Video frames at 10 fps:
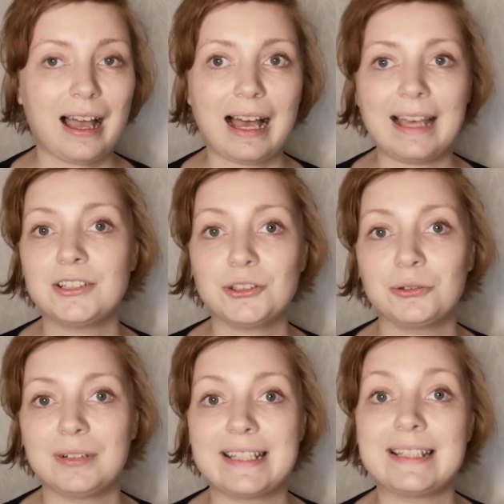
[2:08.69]
I had
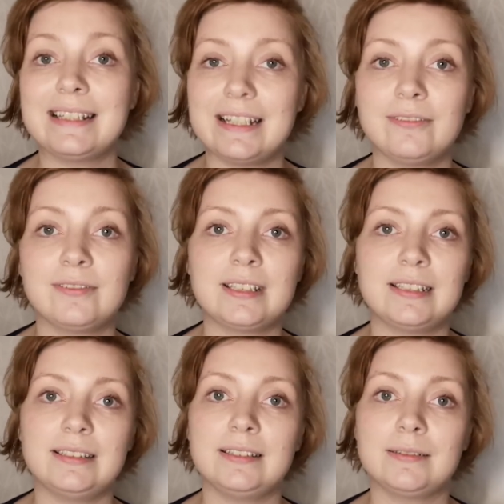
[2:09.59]
already lived
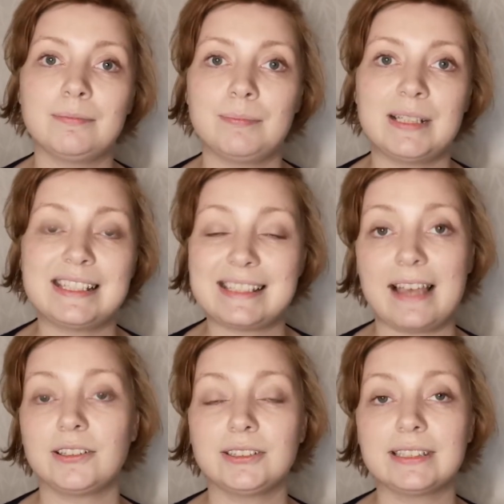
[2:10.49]
and been
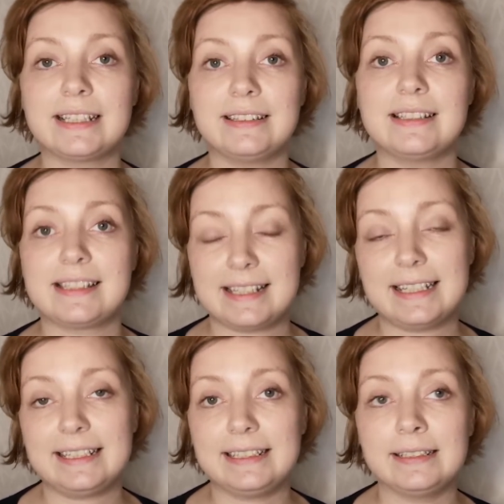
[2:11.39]
settled in the
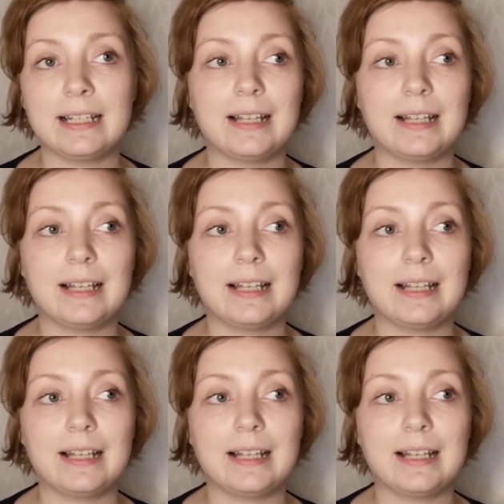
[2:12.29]
city,